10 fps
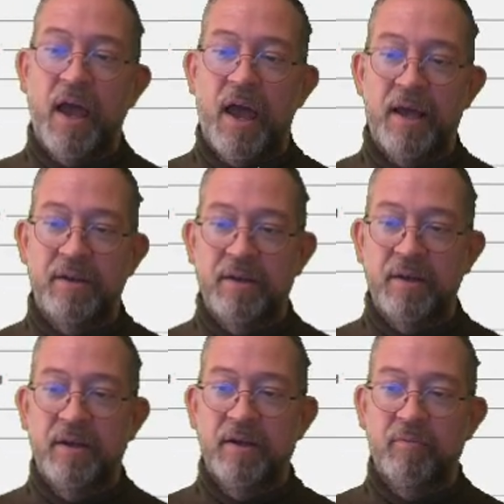and
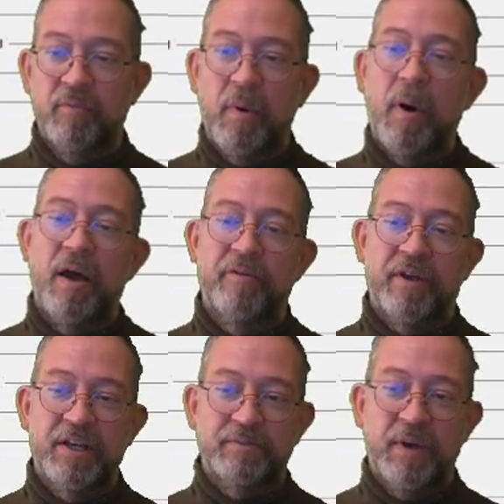well,
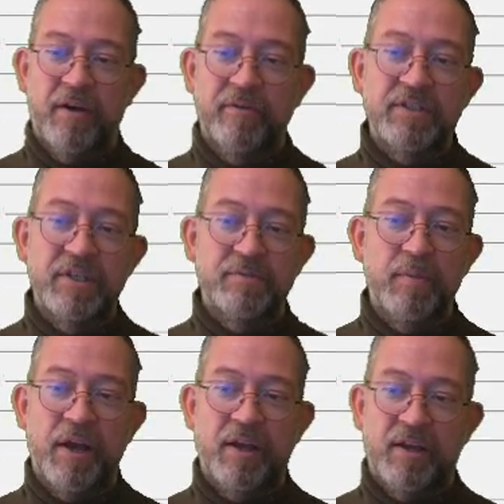Frederiksberg, which is
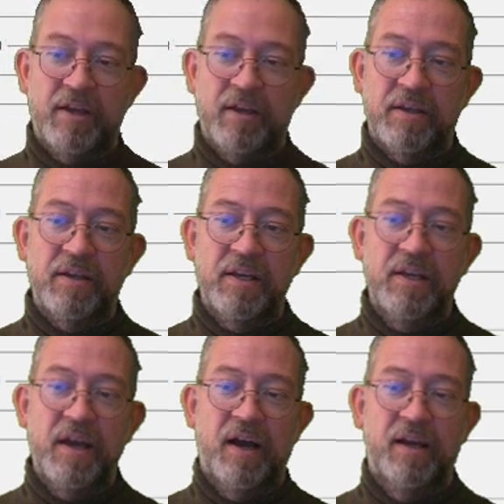my
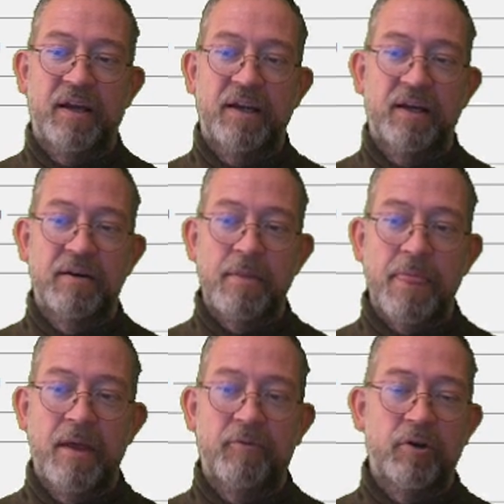key area here
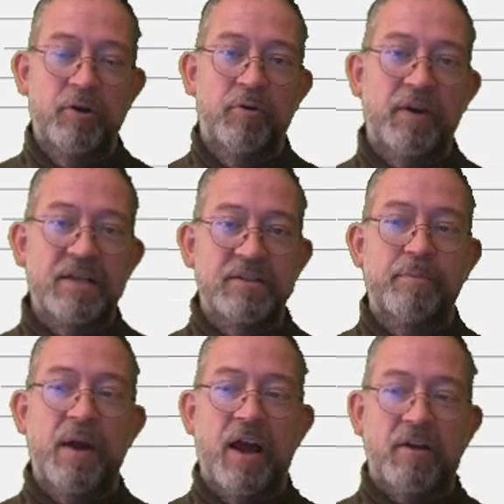would look as a
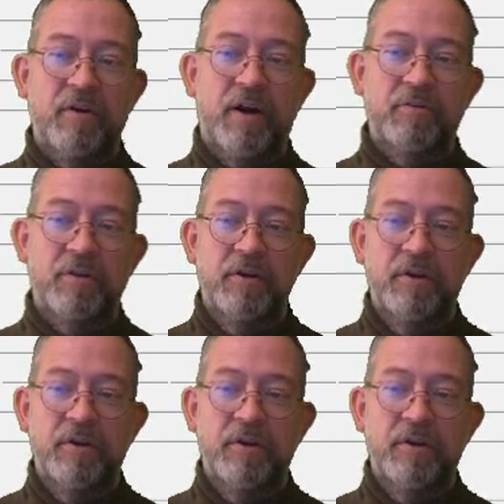background.